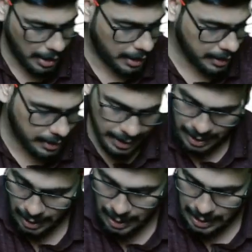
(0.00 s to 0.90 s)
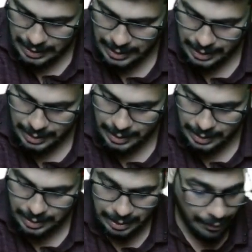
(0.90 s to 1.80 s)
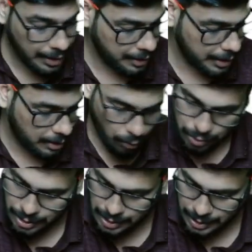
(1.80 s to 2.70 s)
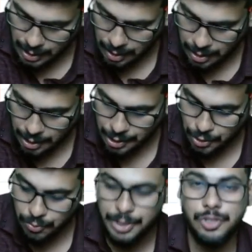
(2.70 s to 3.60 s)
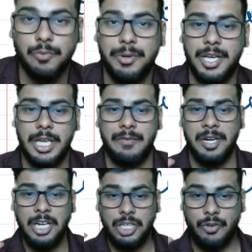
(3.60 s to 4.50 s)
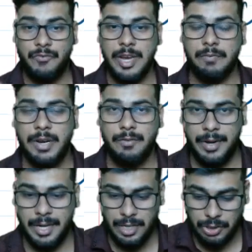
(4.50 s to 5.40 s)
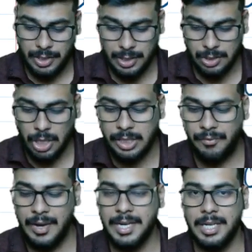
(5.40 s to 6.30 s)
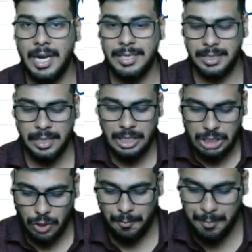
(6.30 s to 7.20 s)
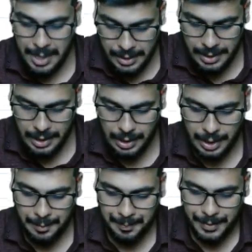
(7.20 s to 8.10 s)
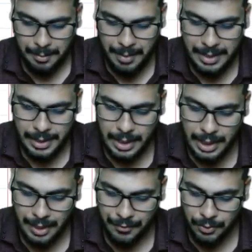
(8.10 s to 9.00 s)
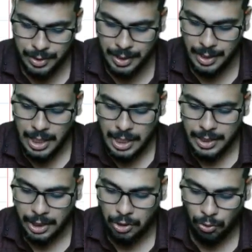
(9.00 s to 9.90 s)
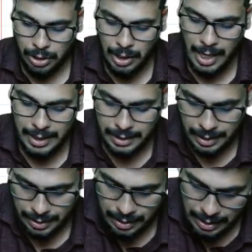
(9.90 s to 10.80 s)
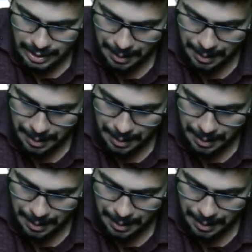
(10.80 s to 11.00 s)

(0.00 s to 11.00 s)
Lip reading: and sell 73,600 units to break even. So wait. So this is not the final answer. So basically, if you see the total answer, the